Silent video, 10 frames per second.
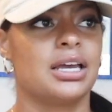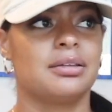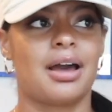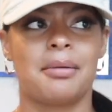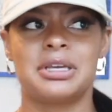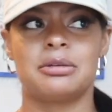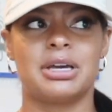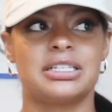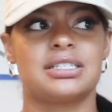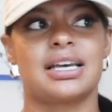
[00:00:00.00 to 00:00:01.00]
I mean, the
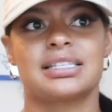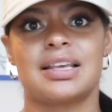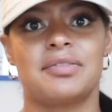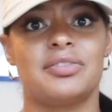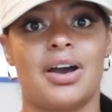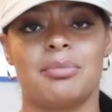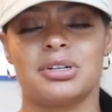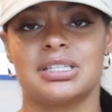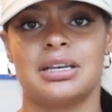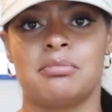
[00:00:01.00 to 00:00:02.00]
page is like
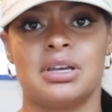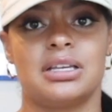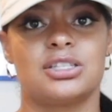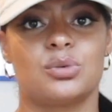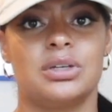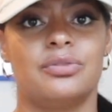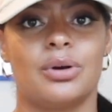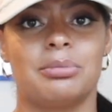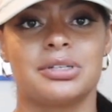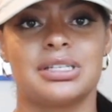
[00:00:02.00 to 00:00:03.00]
75% men,
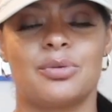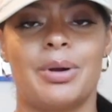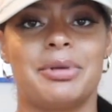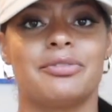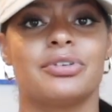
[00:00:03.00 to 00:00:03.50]
24% women.